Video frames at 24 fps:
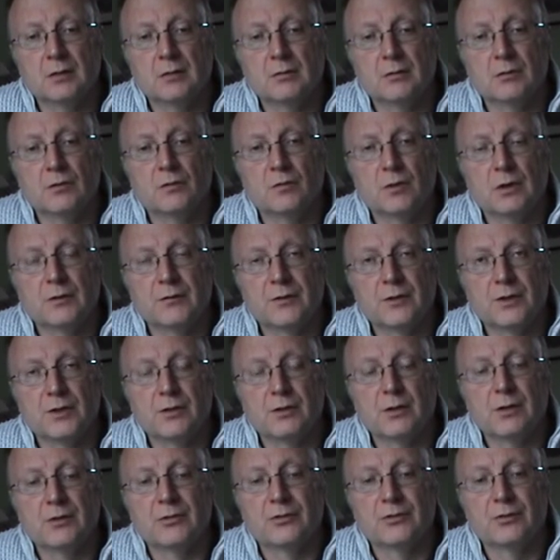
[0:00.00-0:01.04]
Luftwaffe
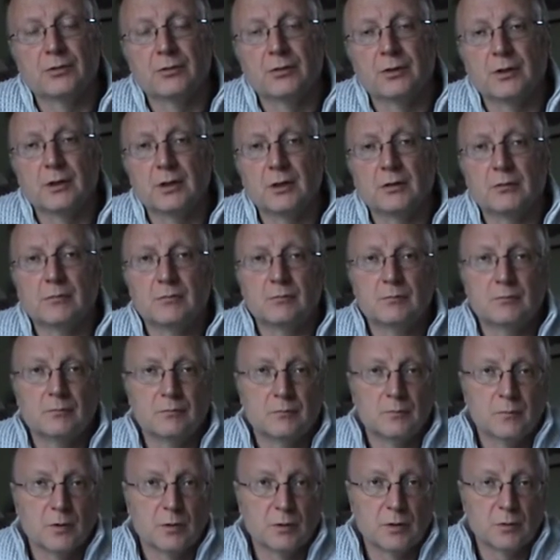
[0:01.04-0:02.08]
units on
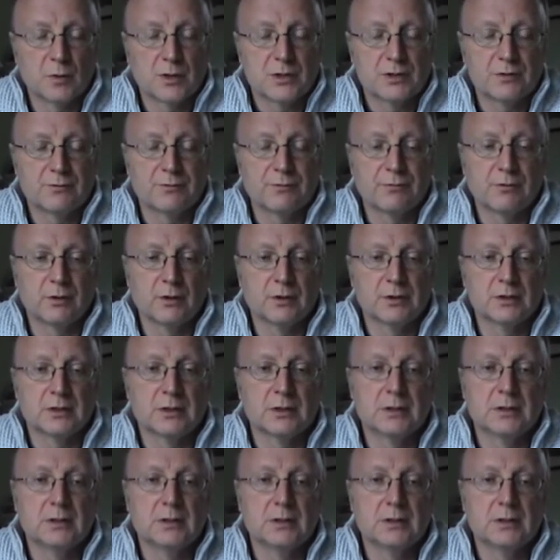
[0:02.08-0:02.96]
the Western Front.